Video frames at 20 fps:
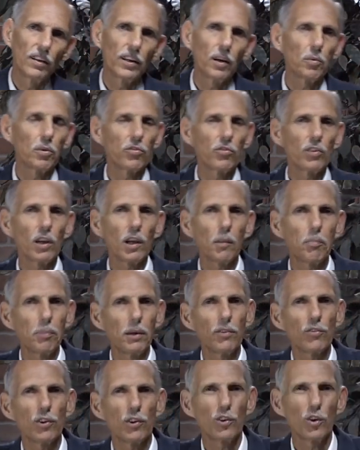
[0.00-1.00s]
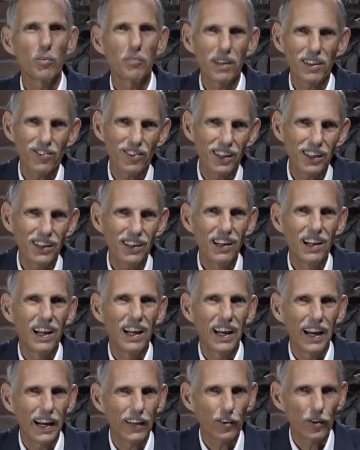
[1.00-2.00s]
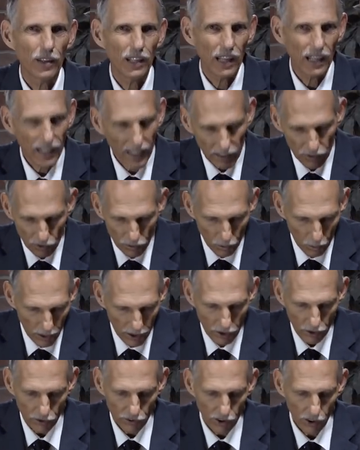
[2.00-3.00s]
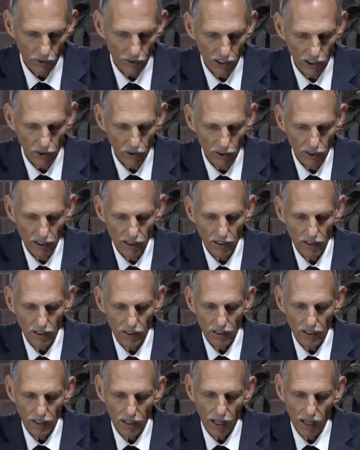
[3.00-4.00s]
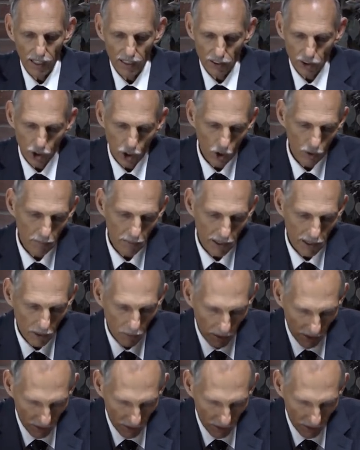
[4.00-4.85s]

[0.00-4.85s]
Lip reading: There was still a piece or two missing, and during the next week or so, the Lord showed me the